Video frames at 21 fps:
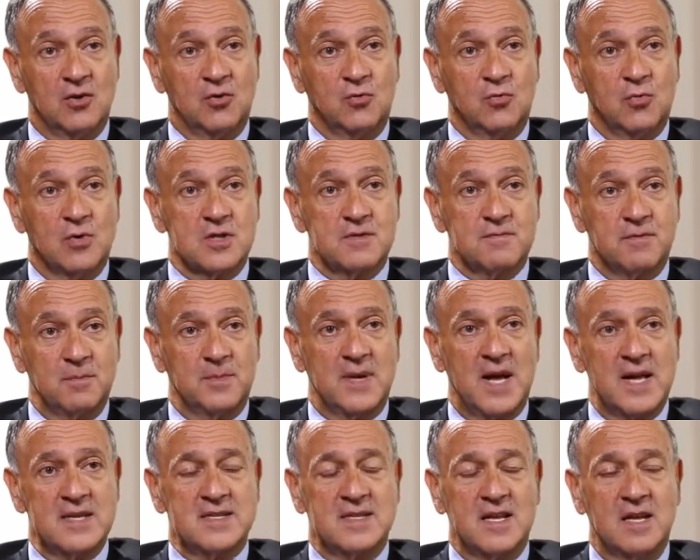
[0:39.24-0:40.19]
it was, from
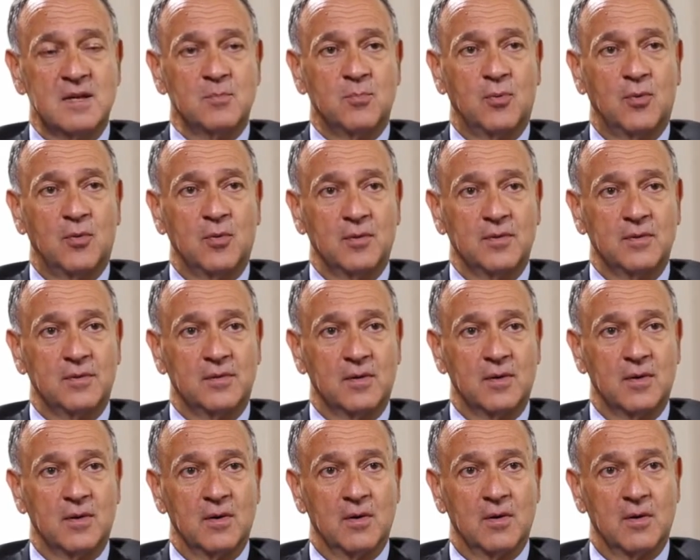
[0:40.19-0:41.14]
that standpoint,
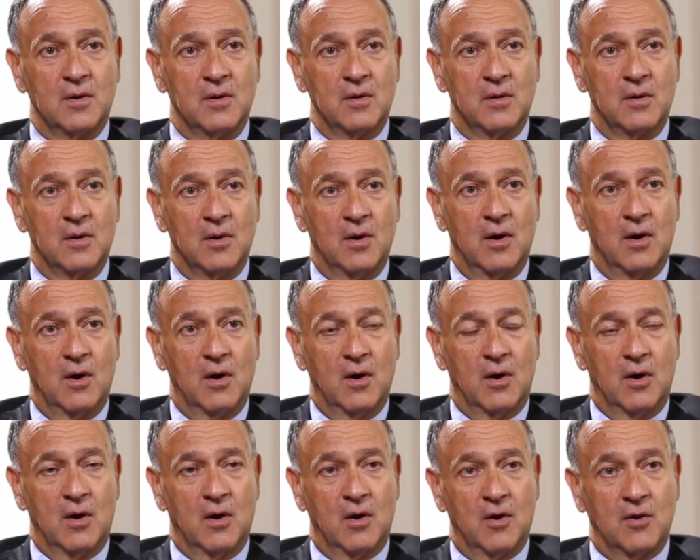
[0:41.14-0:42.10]
an
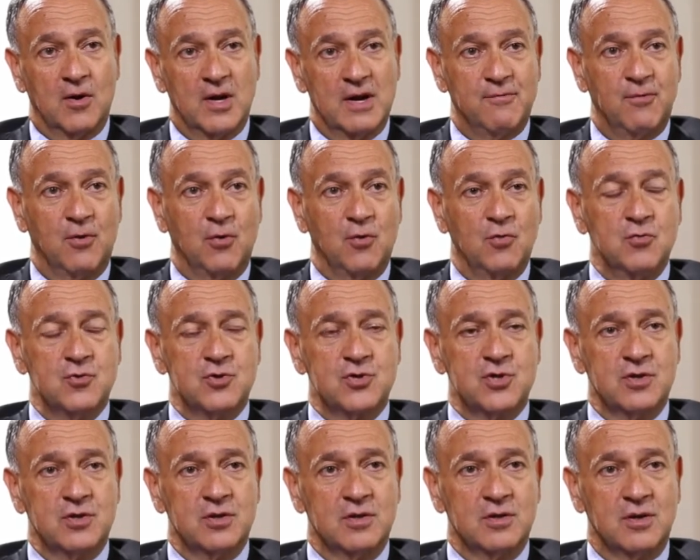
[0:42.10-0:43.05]

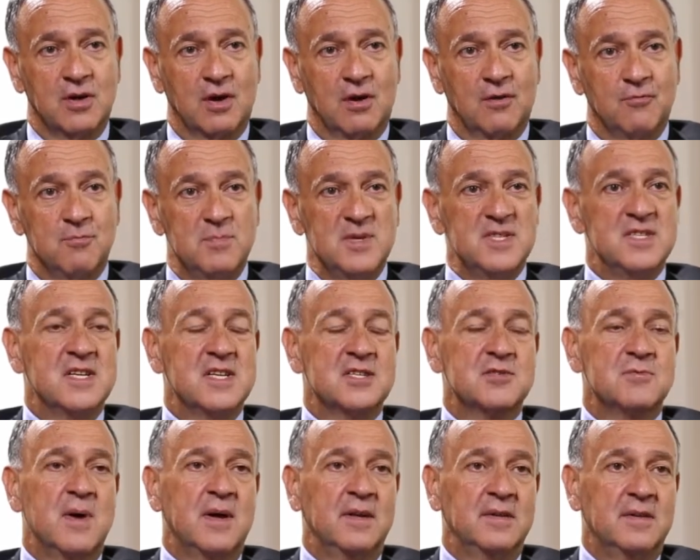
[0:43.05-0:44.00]
evolution of
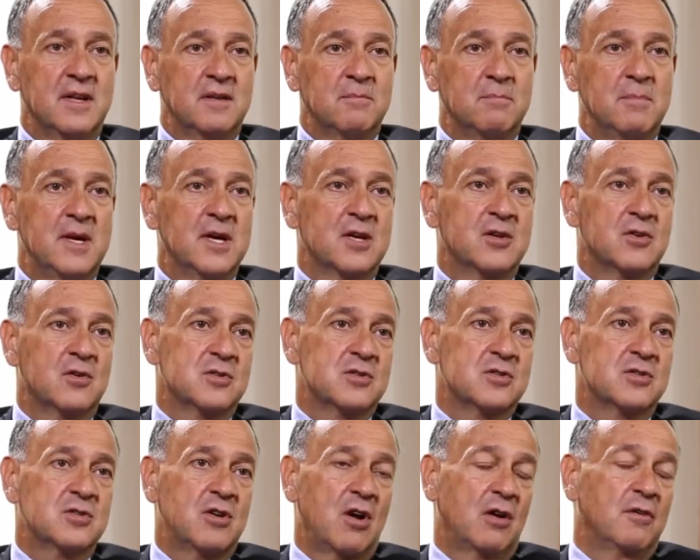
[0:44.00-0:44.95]
business trend that makes
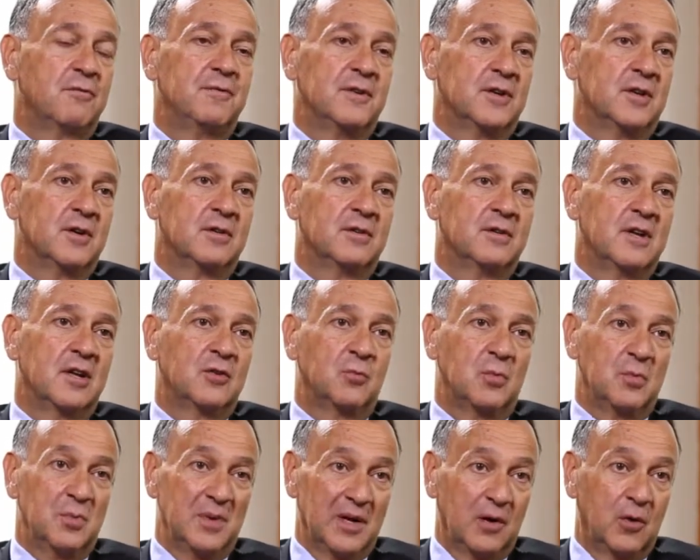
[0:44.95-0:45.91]
us confident that
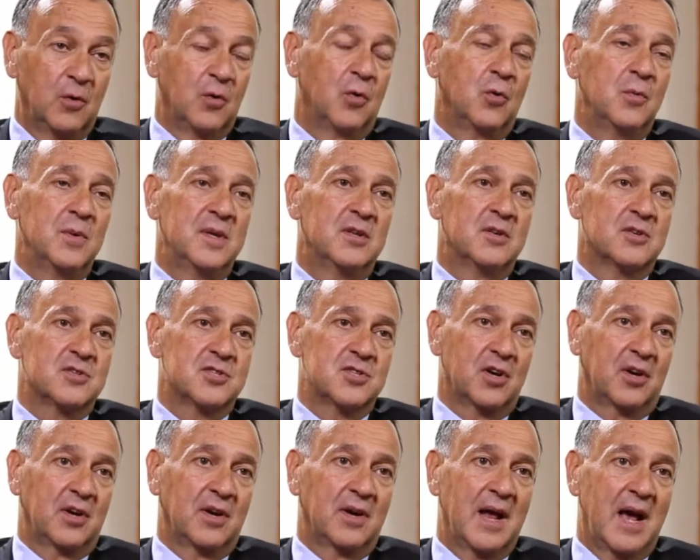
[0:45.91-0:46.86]
we will grow in the
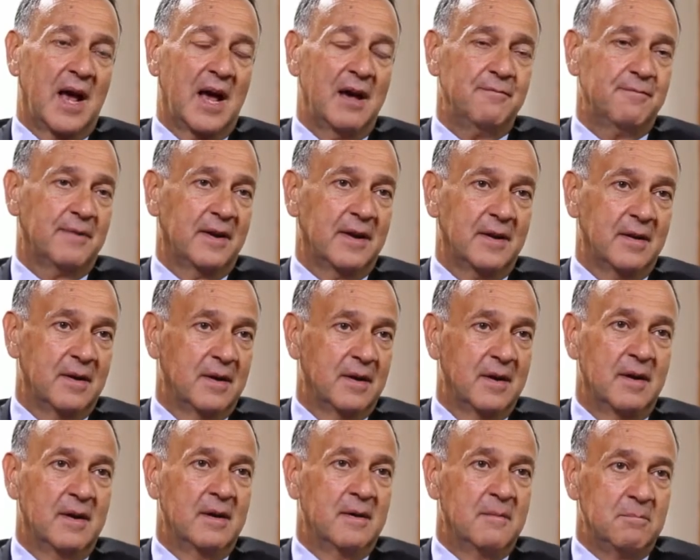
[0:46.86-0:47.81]
second half and
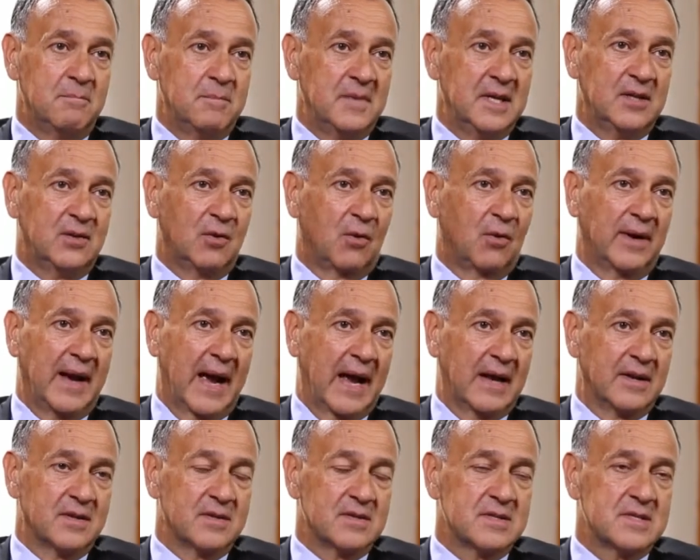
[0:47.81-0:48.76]
meet our
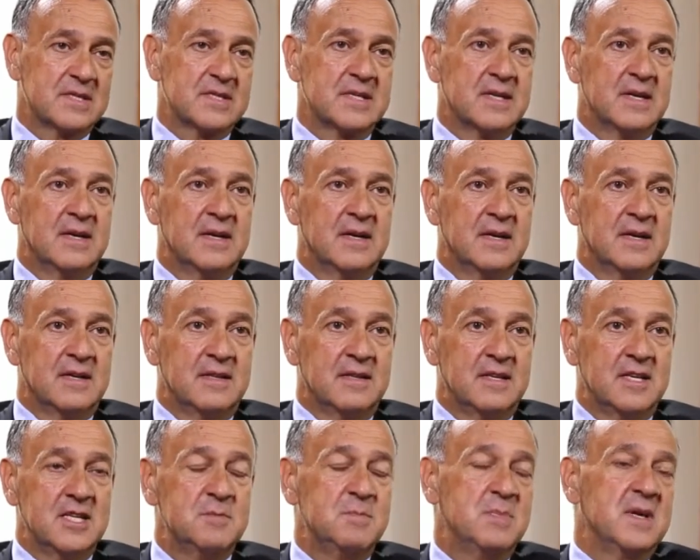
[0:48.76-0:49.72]
guidance.
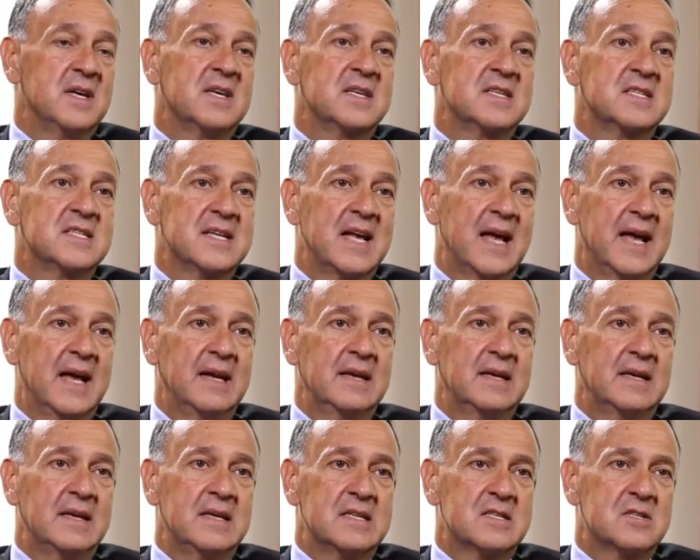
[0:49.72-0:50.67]
This being
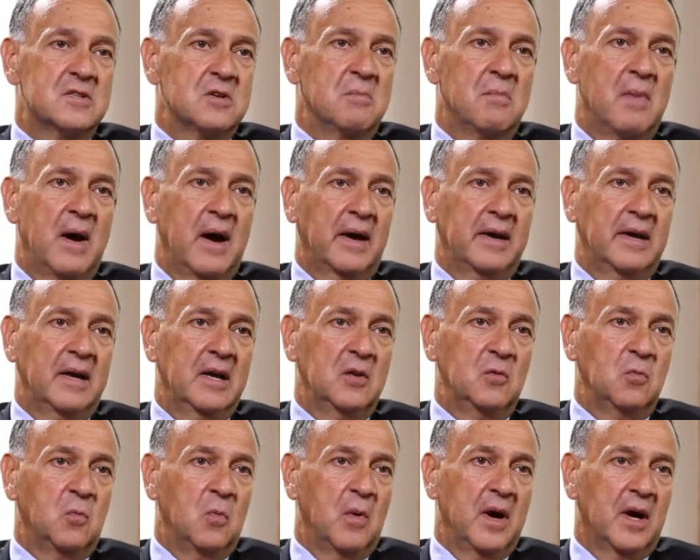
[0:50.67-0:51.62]
said, it's a
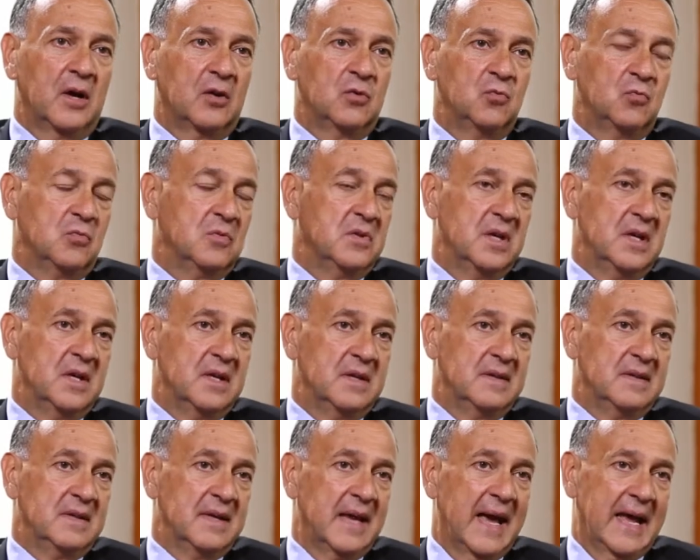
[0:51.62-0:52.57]
market where today
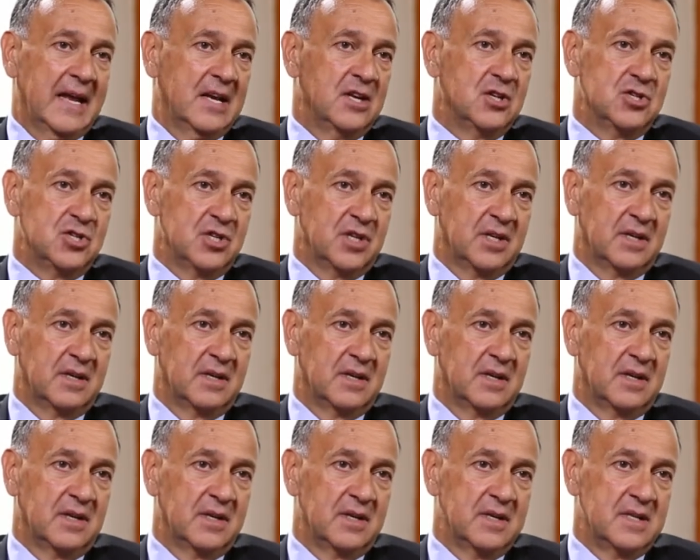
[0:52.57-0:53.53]
the
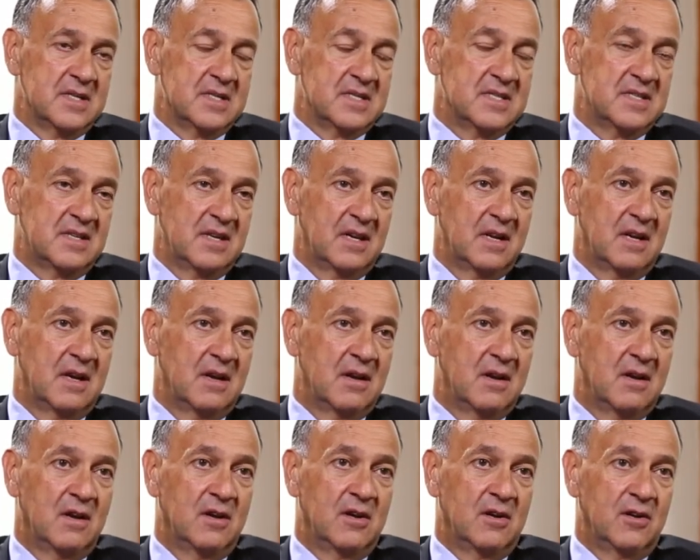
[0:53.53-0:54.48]
engine is still
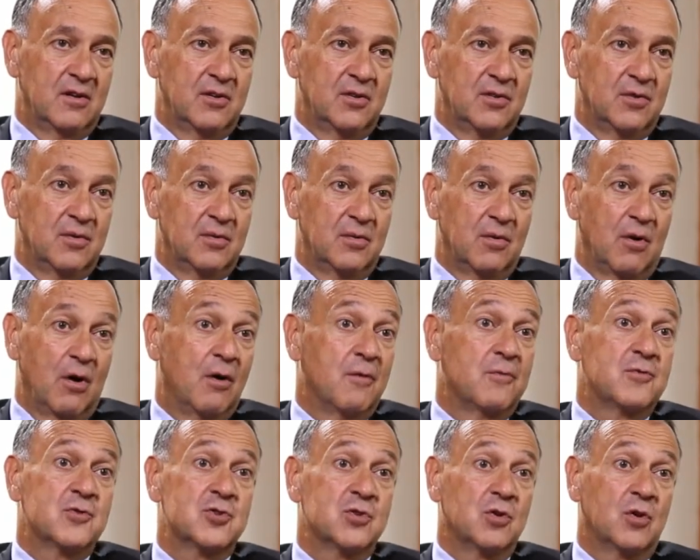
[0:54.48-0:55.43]
the
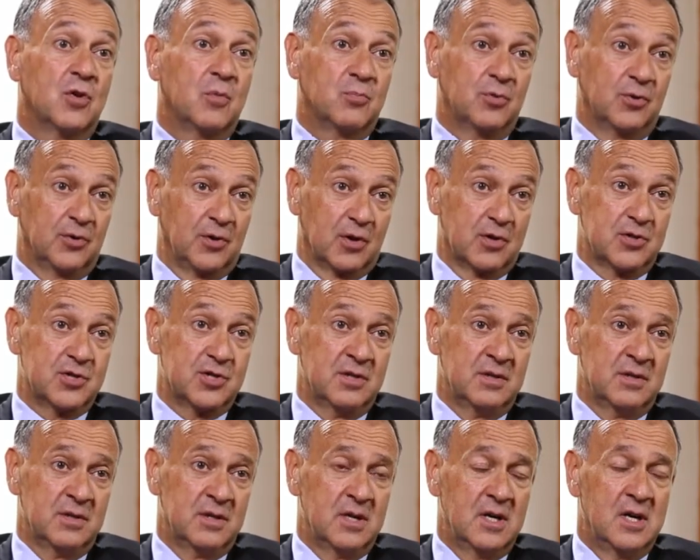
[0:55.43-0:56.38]
offshore
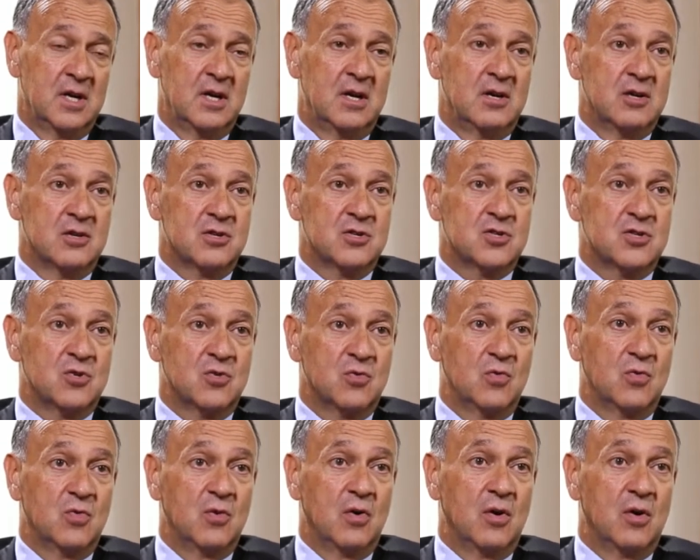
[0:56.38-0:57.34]
production.
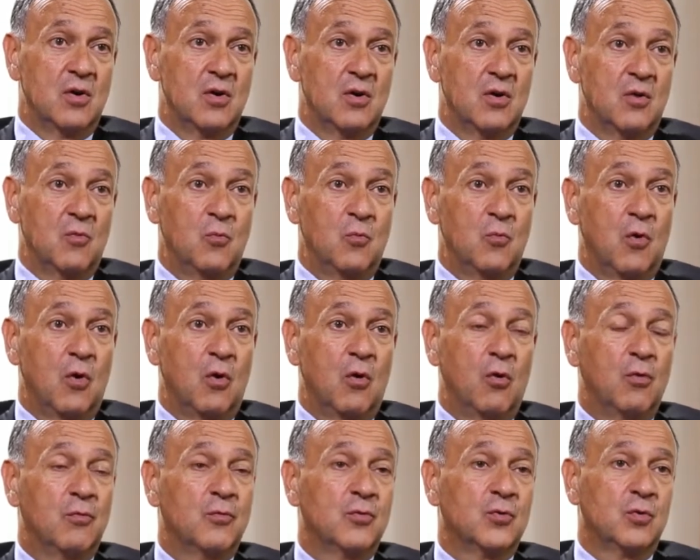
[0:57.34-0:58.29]
So
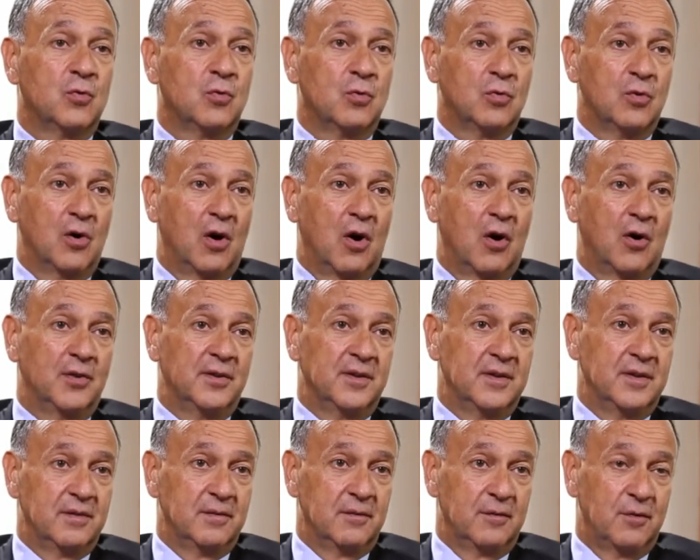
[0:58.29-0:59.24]
overall,
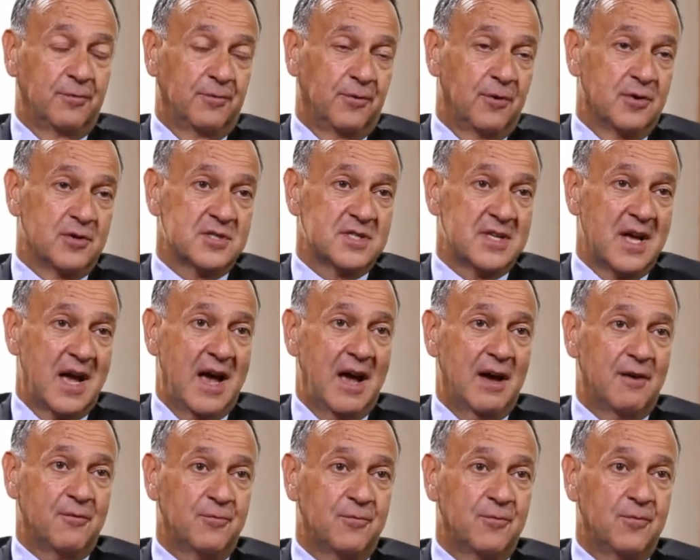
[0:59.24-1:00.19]
on the first
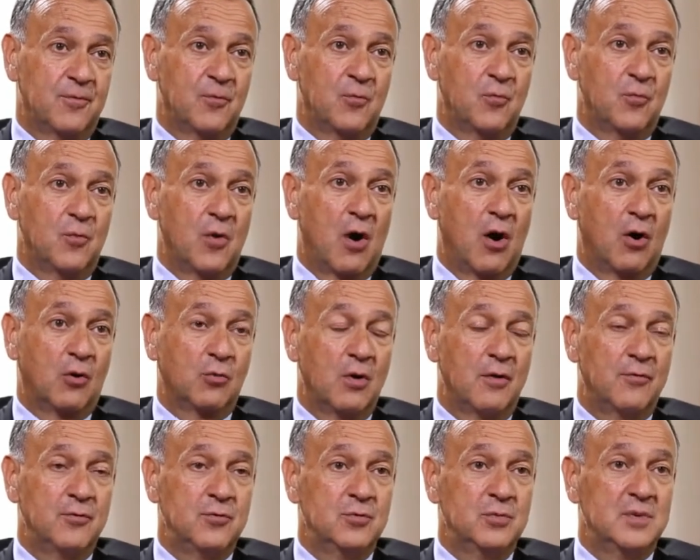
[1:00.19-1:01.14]
half, our
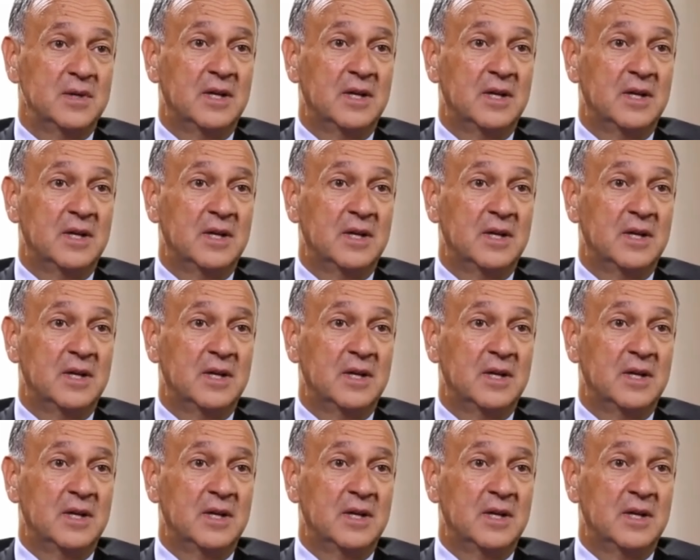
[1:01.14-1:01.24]
revenue